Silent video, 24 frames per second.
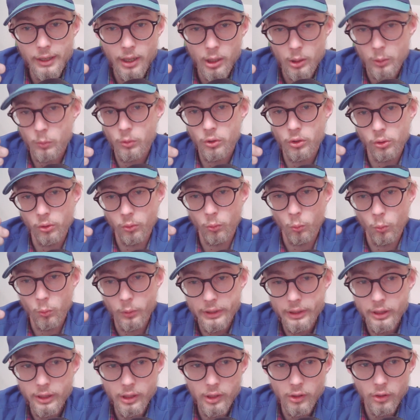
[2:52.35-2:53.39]
I would
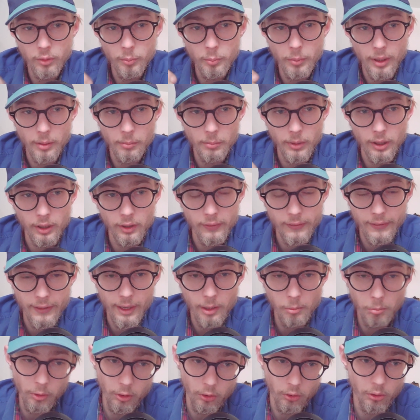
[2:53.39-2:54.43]
really spend my
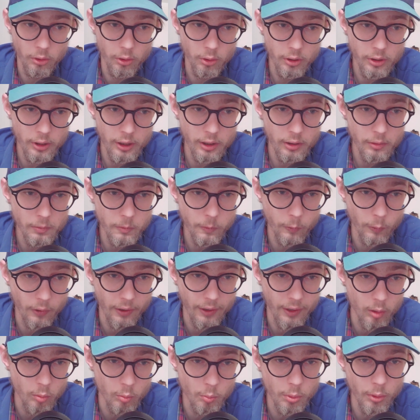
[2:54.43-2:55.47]
time just looking for
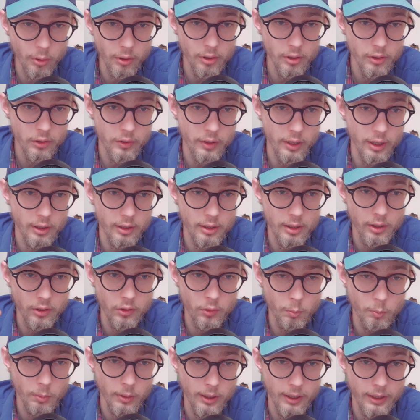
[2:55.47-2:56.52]
endpoints that
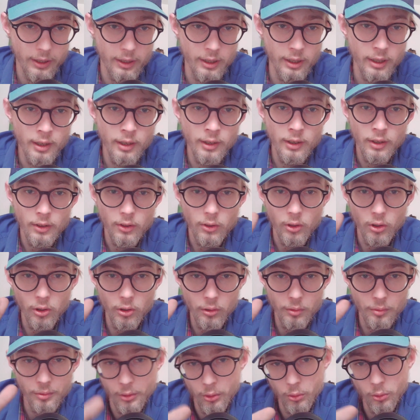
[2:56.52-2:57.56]
display all
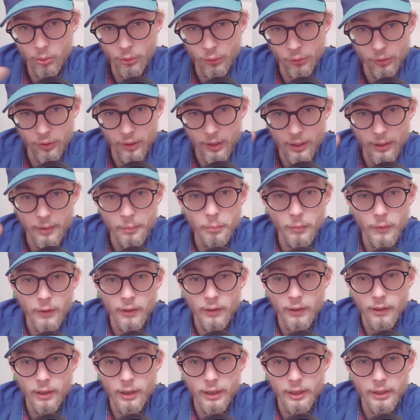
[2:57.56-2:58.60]
of those and
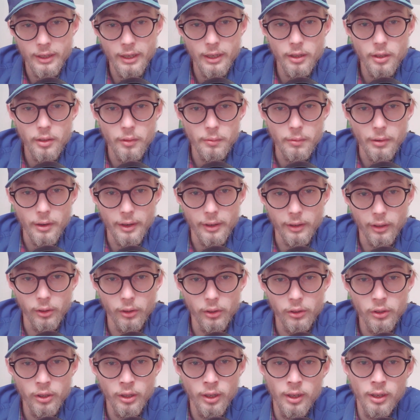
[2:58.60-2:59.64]
uh,
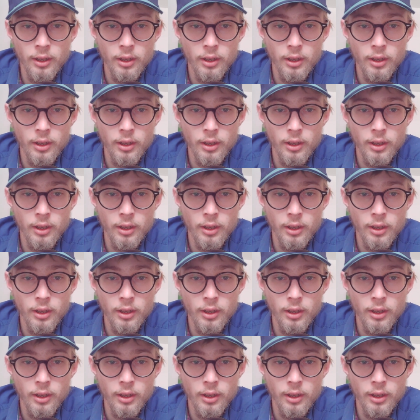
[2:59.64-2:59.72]
identifiers.